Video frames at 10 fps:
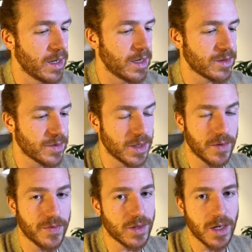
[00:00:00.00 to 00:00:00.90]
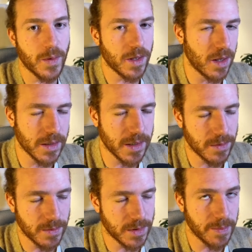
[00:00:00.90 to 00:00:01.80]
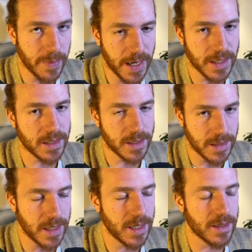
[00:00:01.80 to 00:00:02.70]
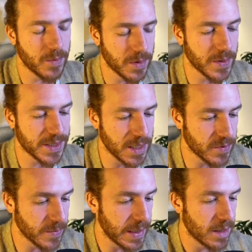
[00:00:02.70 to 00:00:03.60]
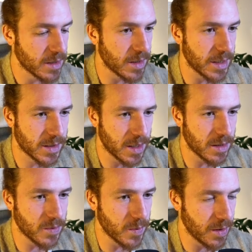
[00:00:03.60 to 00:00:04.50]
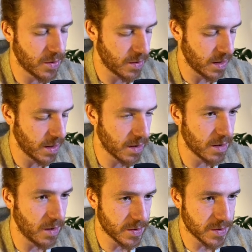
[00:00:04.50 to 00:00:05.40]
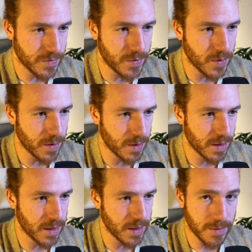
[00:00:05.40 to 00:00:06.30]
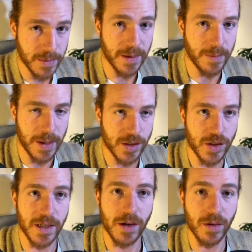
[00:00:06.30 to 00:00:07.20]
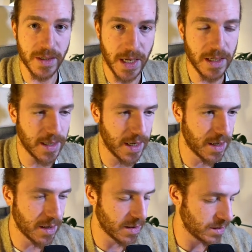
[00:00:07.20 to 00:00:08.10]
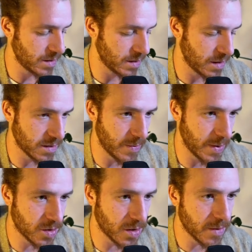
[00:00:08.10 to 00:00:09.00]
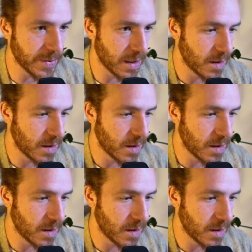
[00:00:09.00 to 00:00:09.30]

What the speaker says: And so for now, we'll only debug the data that we received. So let's start with a clause for the messages that contain data, as I mentioned.